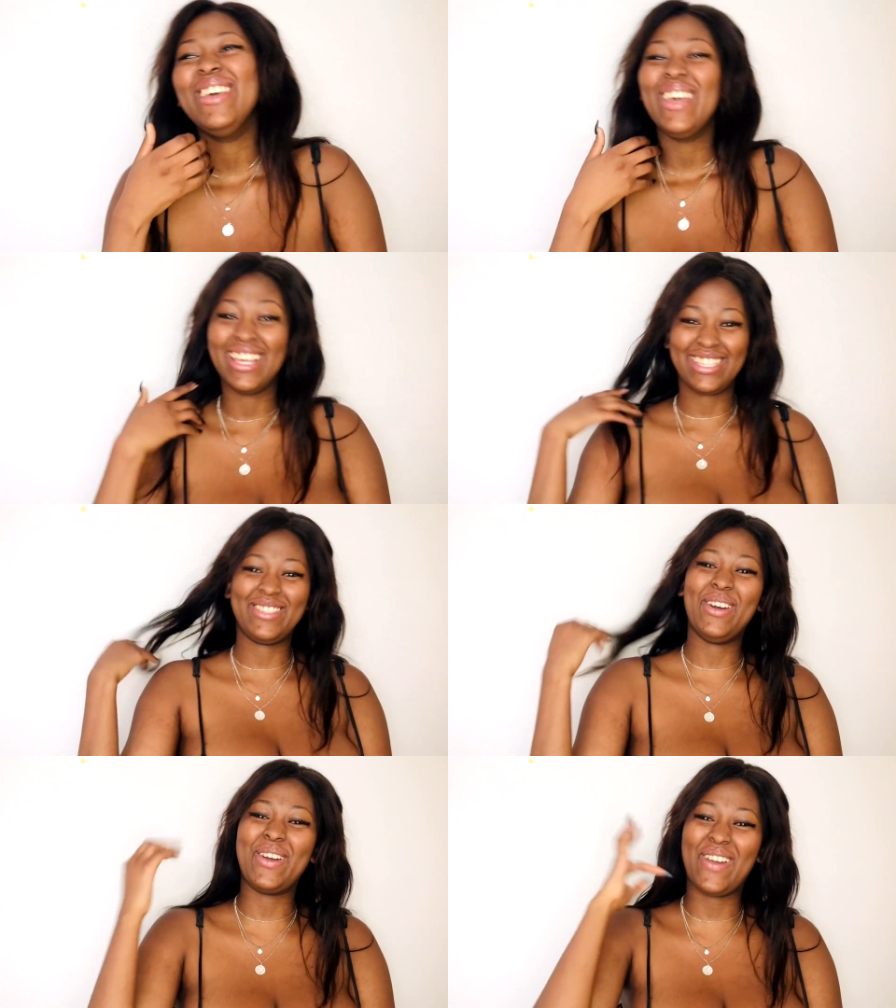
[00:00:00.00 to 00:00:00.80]
It's
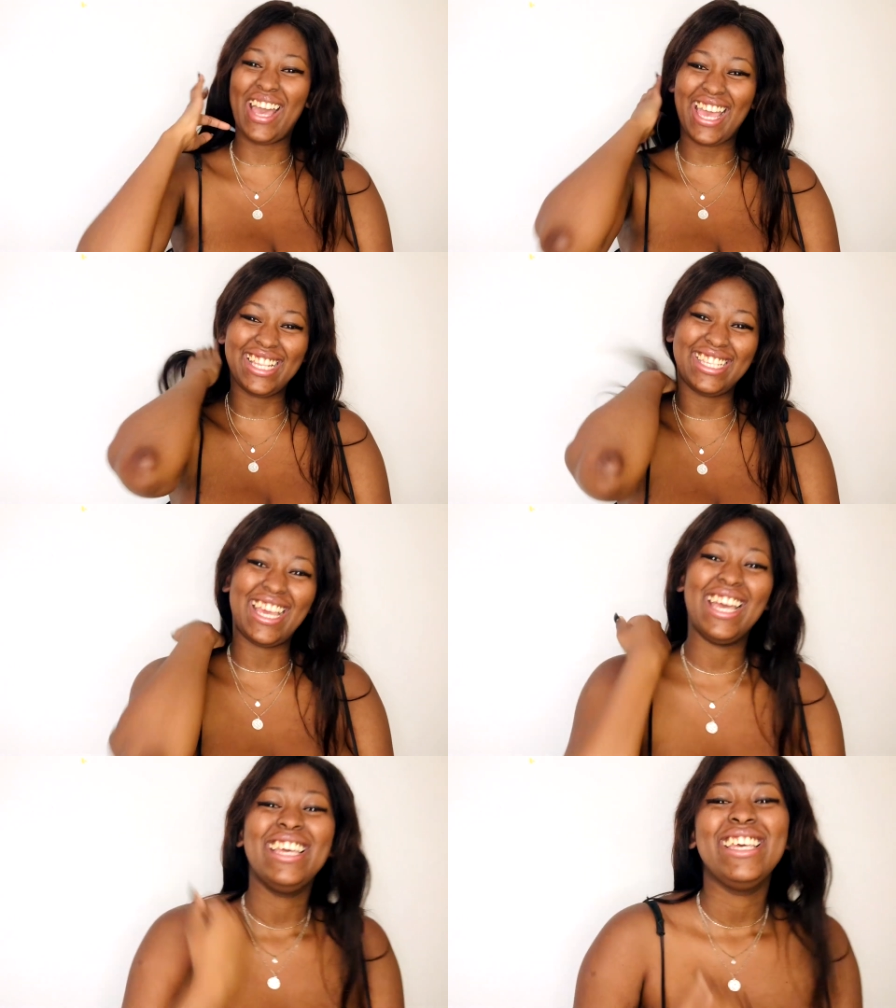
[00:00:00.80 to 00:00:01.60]

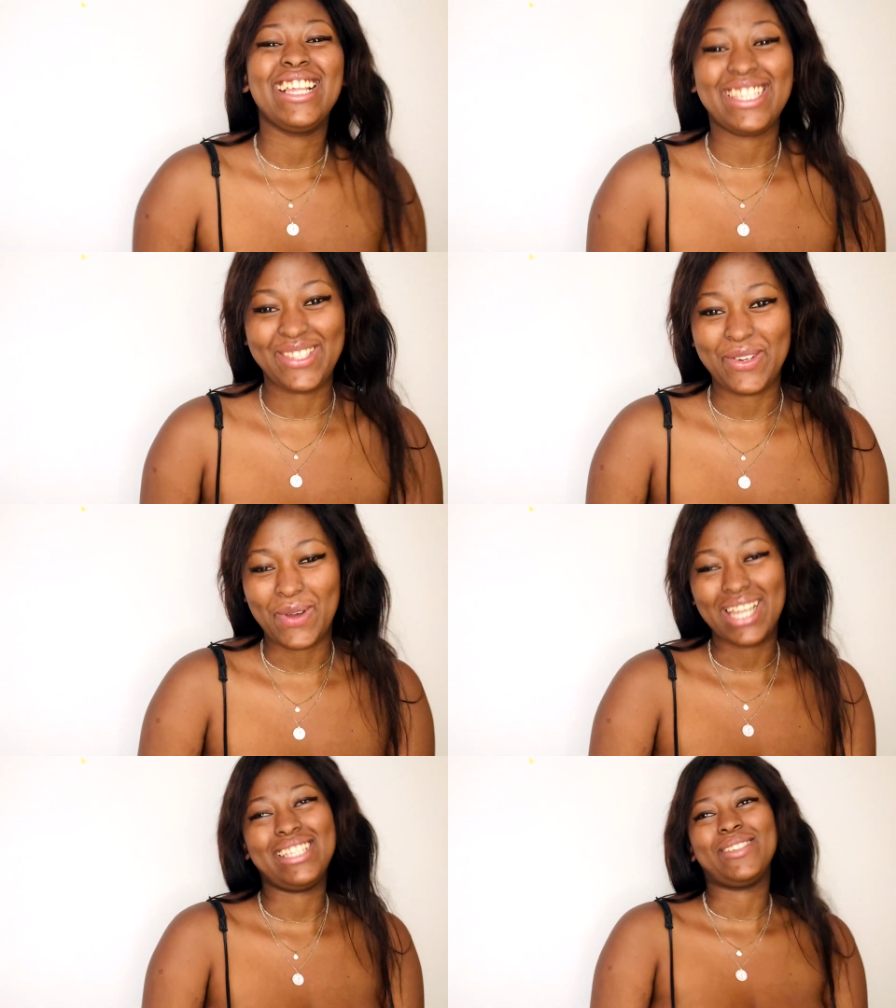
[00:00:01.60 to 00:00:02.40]
Nokwanda. It's
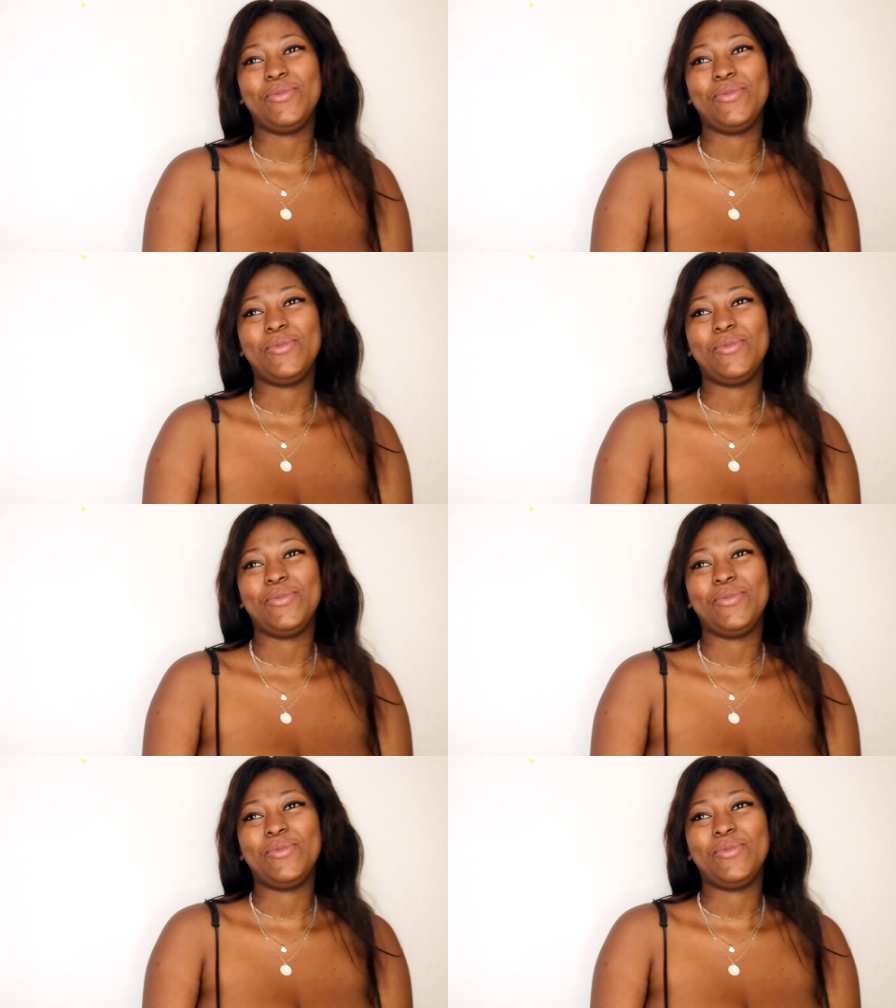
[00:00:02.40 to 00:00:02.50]
Nokwanda.